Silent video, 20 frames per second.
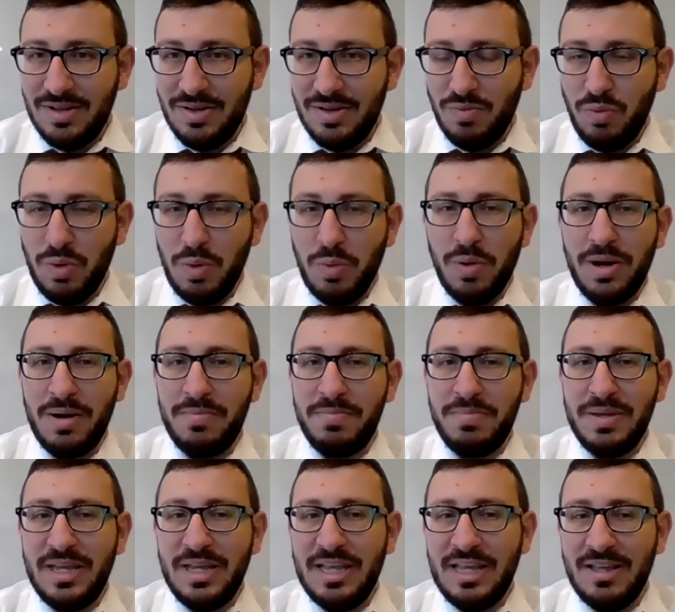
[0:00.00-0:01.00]
We want to
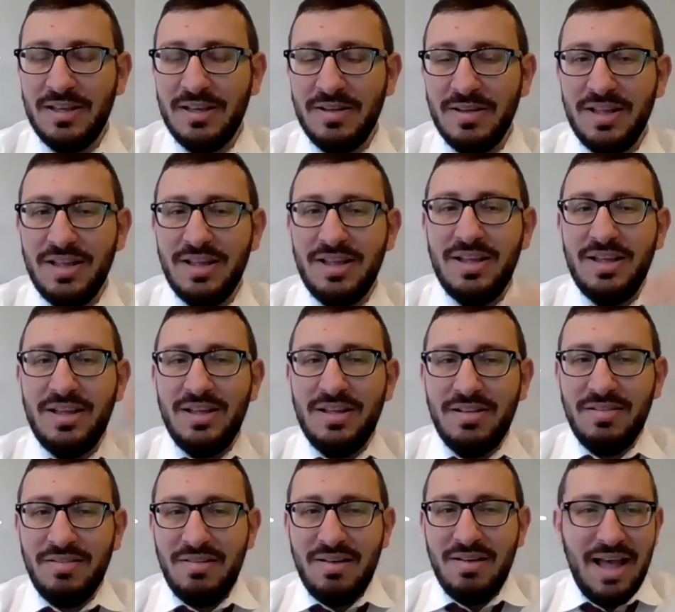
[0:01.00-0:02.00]
be
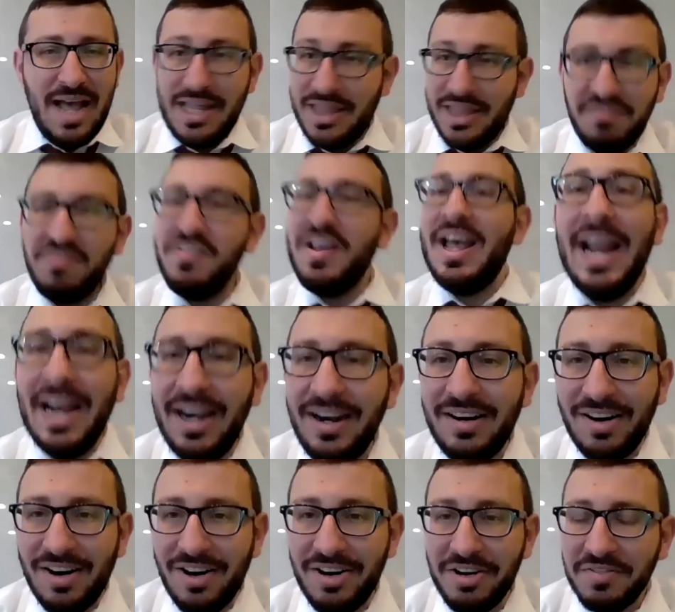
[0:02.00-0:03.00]
at the
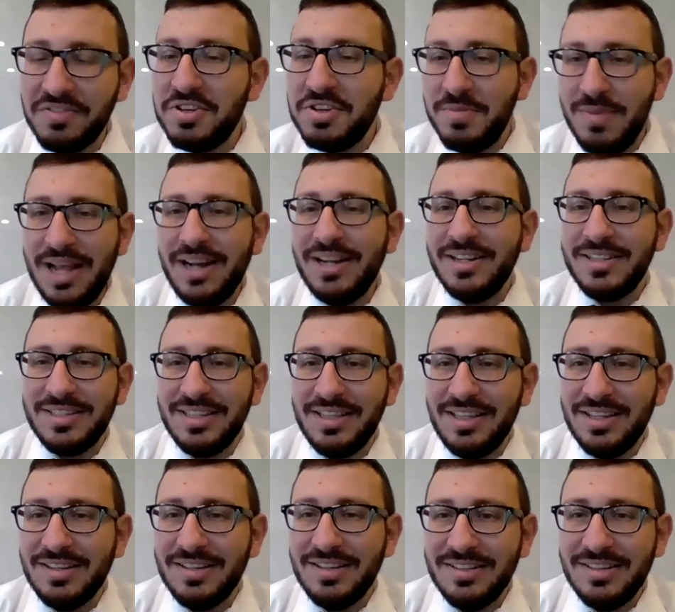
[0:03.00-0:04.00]
vanguard of humanity.
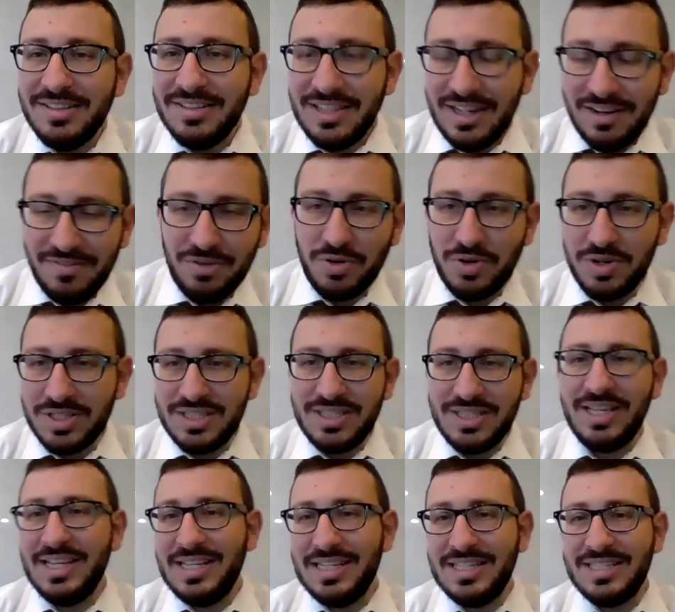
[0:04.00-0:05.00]
That, of course,
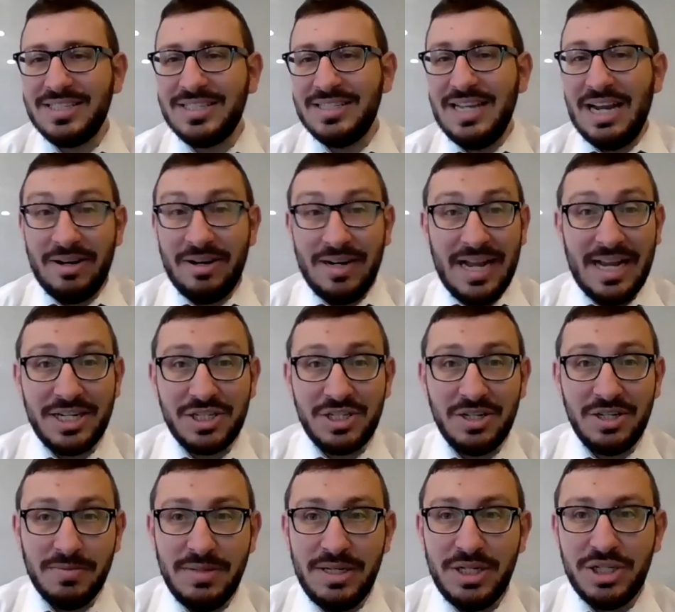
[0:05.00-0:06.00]
is our national
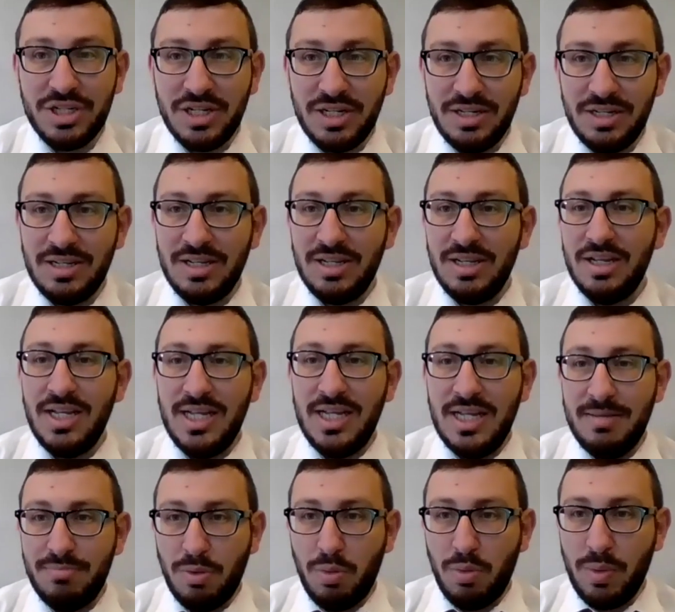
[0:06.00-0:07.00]
mission.
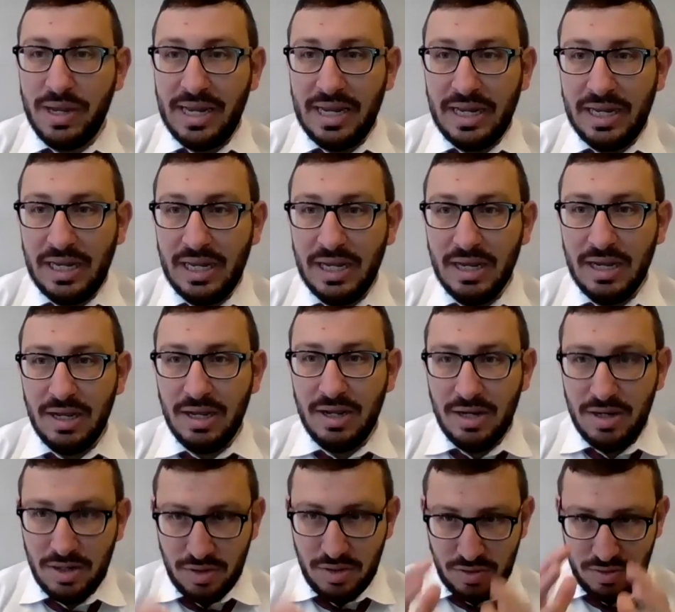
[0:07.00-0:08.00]
But we
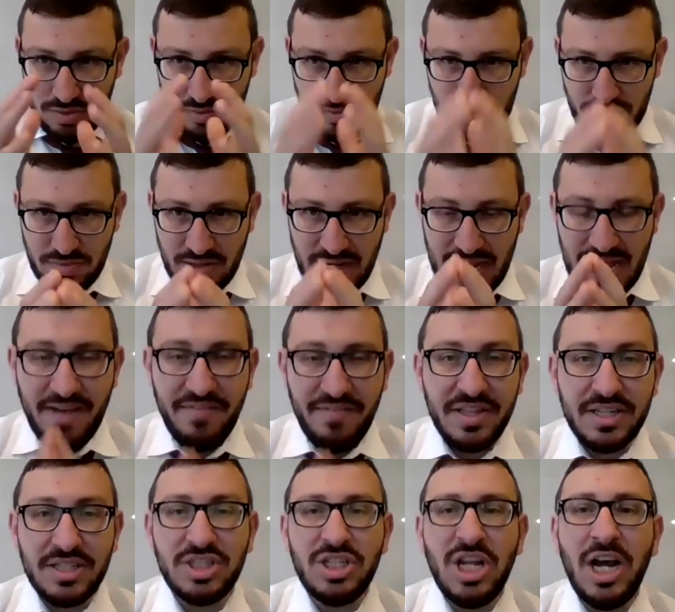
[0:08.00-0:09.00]
have
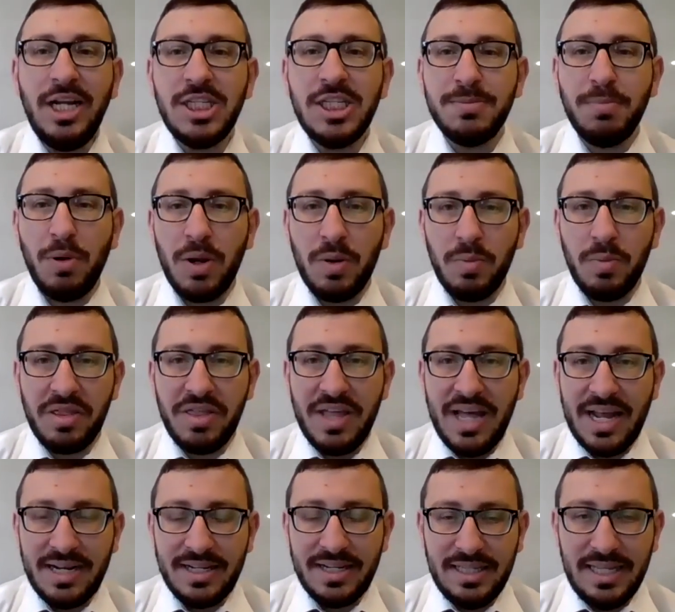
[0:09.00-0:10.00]
this touch point with that
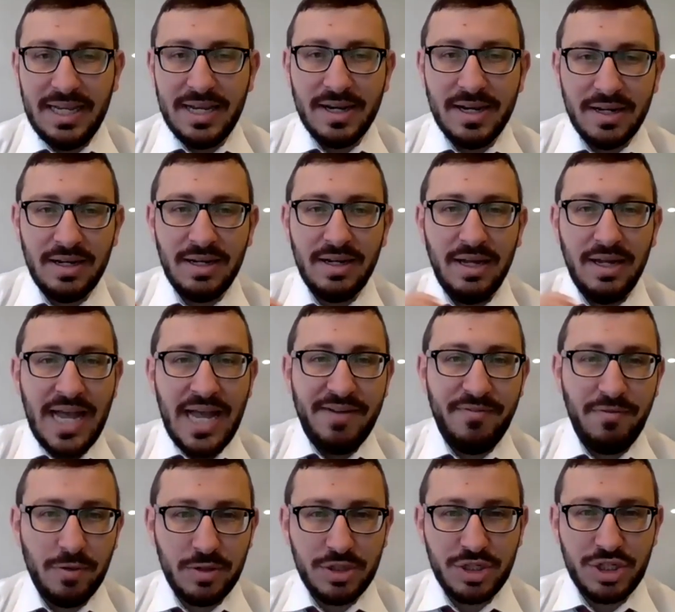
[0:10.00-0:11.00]
idea every
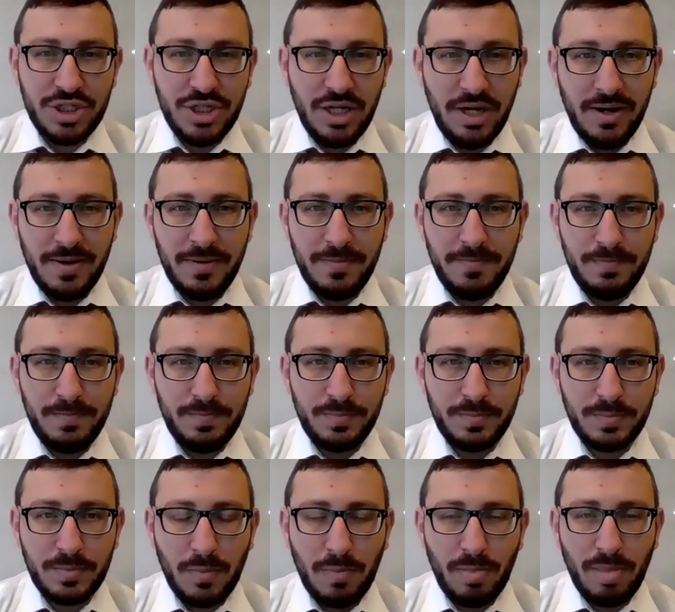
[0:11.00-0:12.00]
Rosh Hashanah.
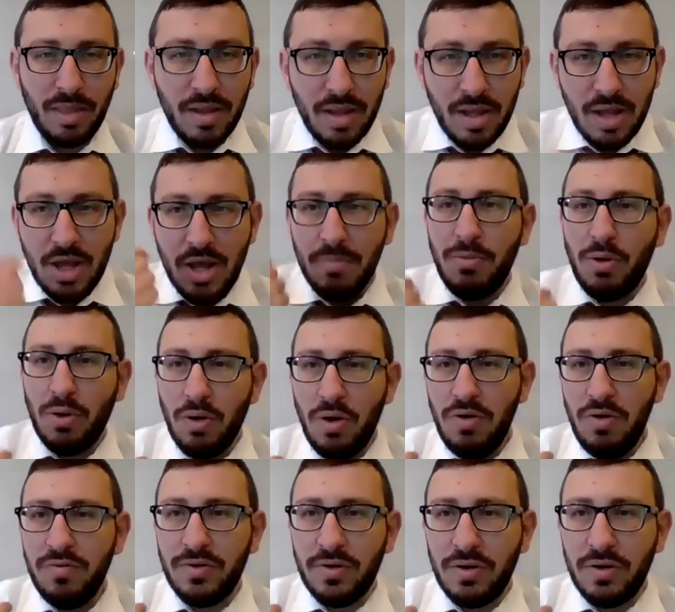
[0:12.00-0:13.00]

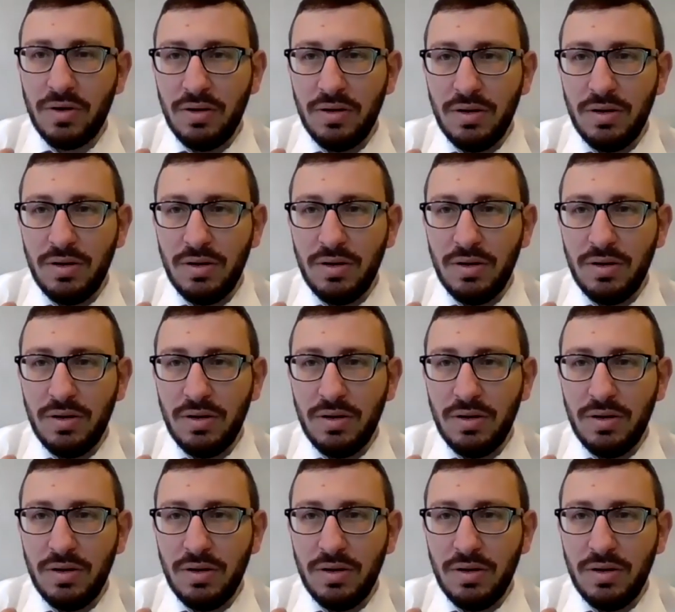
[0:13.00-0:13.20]
Moreover,